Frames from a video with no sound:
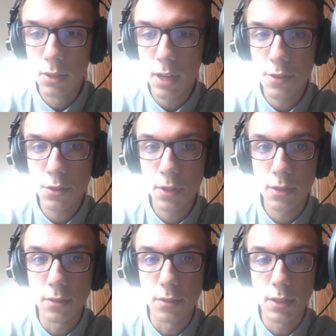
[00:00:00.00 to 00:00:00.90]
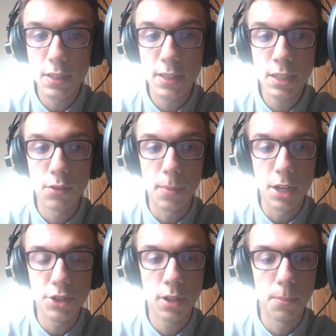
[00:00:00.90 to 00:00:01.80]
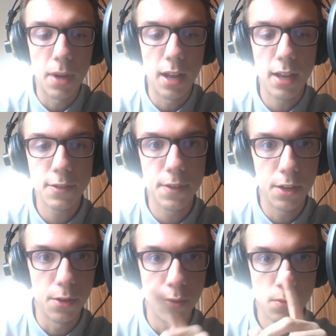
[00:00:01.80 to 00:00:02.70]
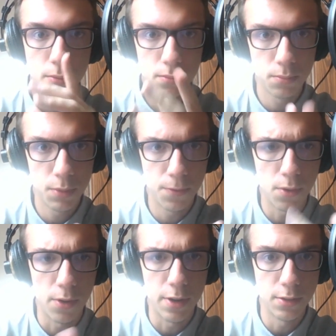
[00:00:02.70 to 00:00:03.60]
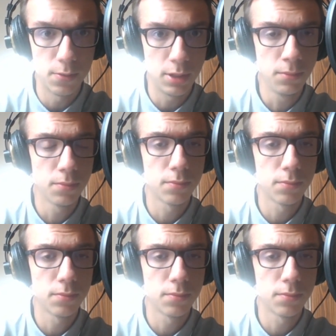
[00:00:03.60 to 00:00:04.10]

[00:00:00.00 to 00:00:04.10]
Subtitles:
As you can see on my channel, my last video before this one